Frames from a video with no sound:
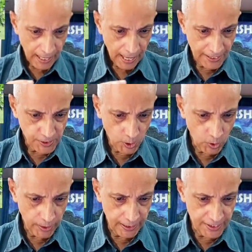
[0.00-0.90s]
And
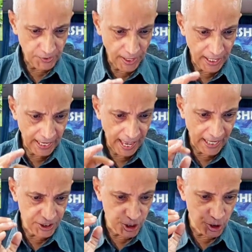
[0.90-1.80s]
so Israel
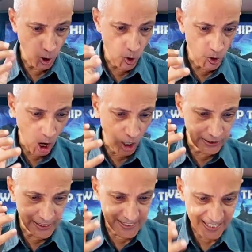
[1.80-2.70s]
had shown all
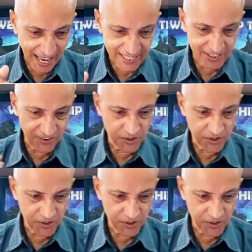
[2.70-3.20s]
the signs of